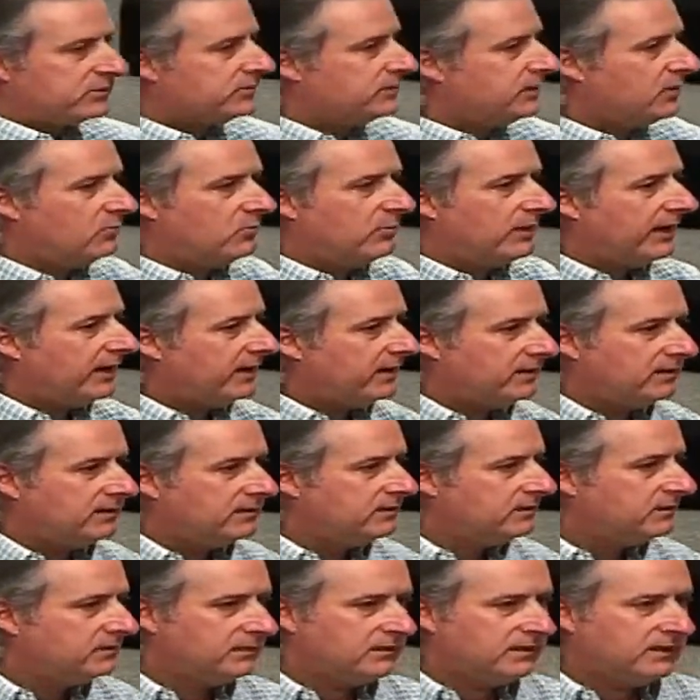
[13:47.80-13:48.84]
no way.
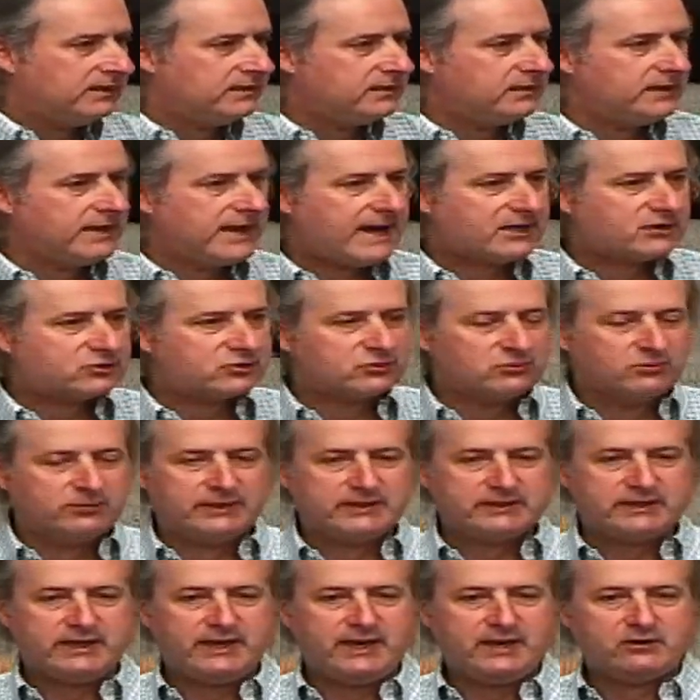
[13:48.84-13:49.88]
In the natural, it
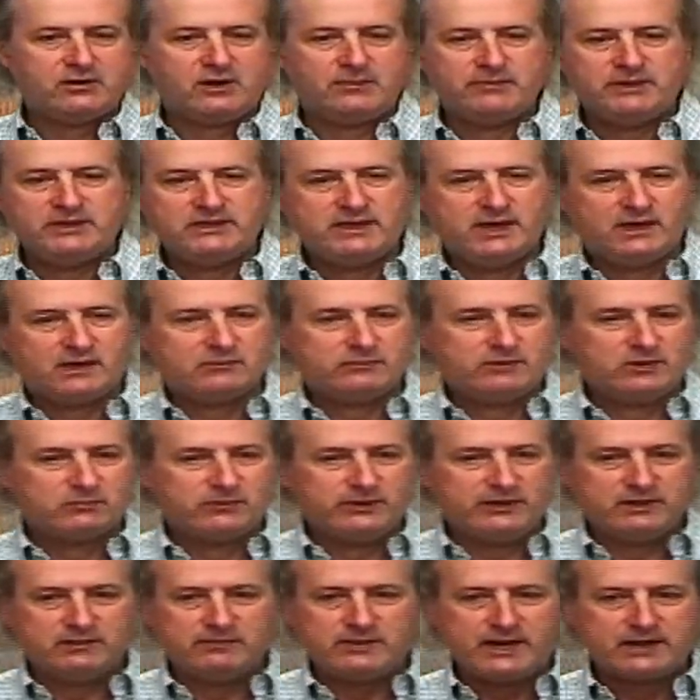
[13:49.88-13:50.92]
cannot be done. And we
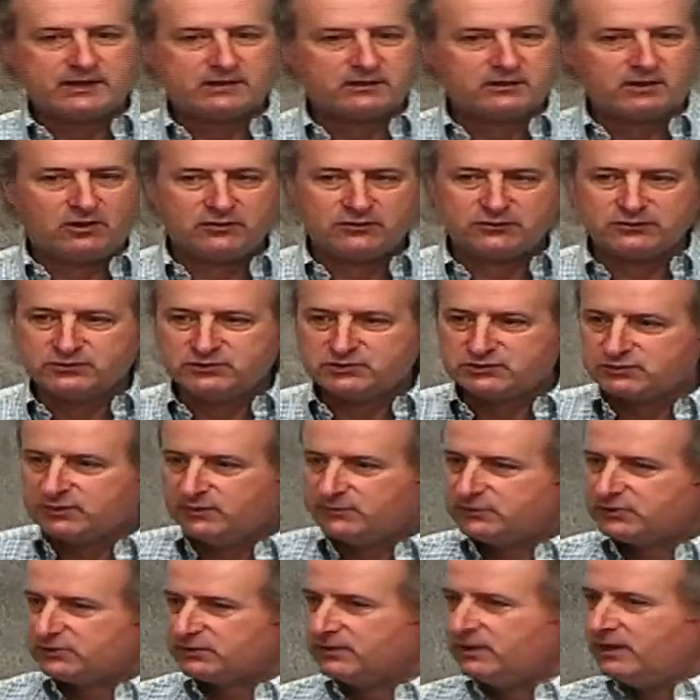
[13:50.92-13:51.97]
read about it all through
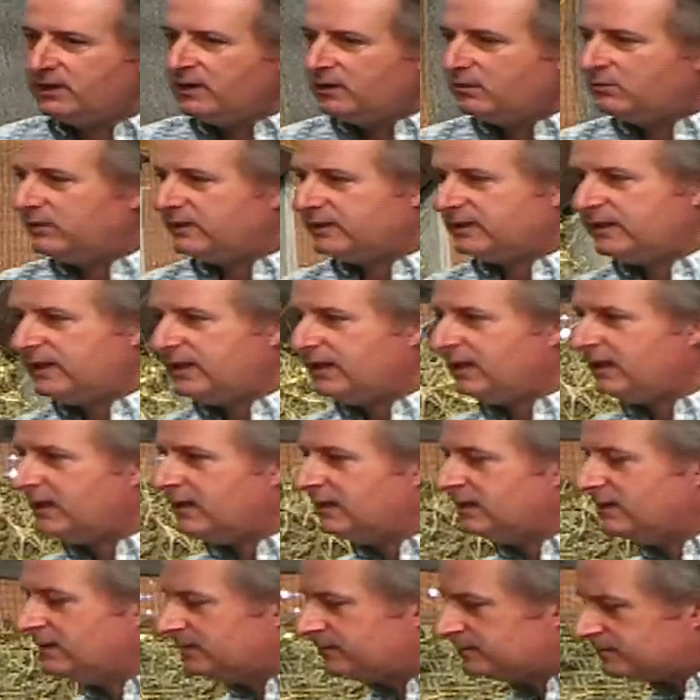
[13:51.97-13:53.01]
Scripture with
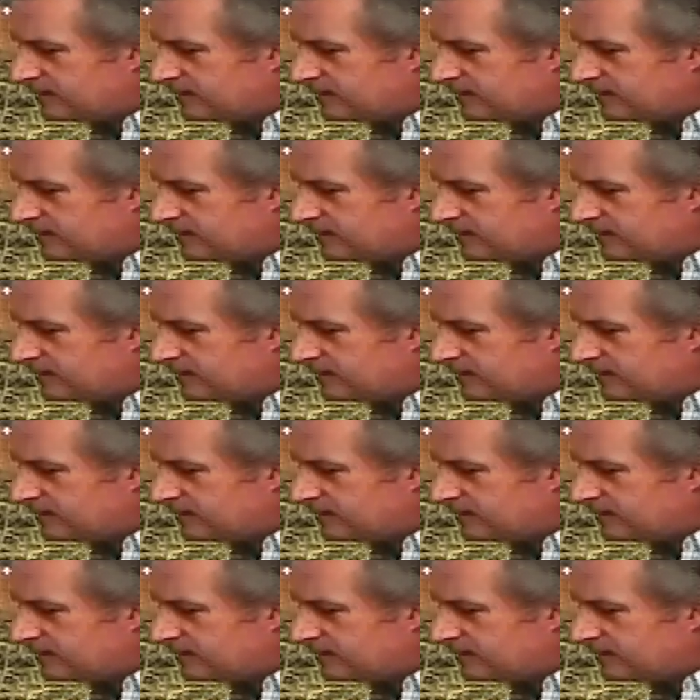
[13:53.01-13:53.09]
Gideon